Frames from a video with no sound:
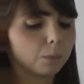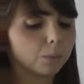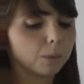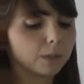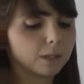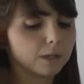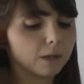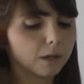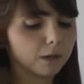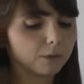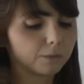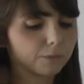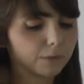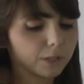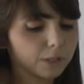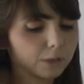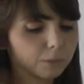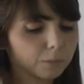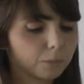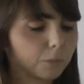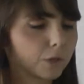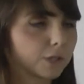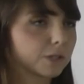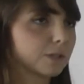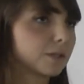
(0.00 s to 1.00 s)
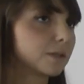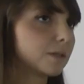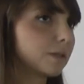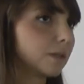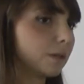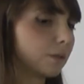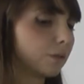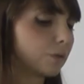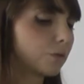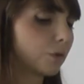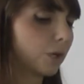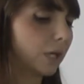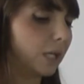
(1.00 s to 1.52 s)
with a reading
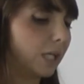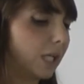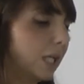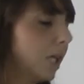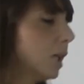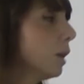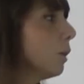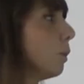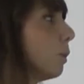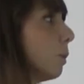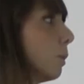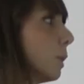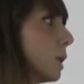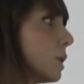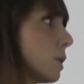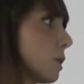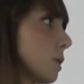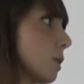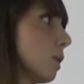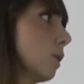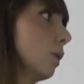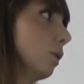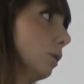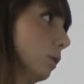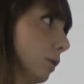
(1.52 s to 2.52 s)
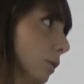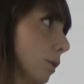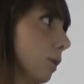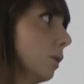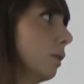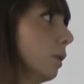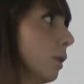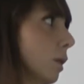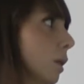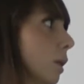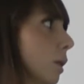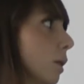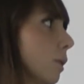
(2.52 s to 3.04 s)
processing training, which is called
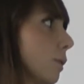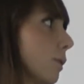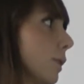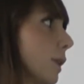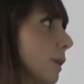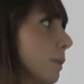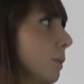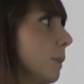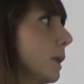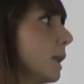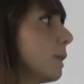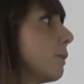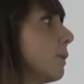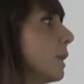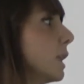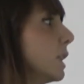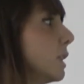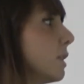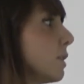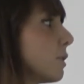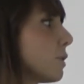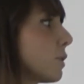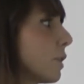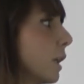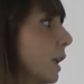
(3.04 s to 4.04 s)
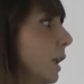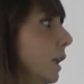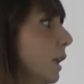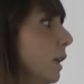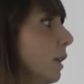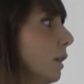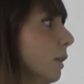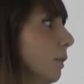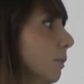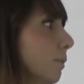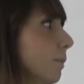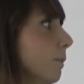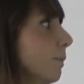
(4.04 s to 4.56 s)
Rhythmic reading
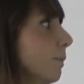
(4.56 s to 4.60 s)
training.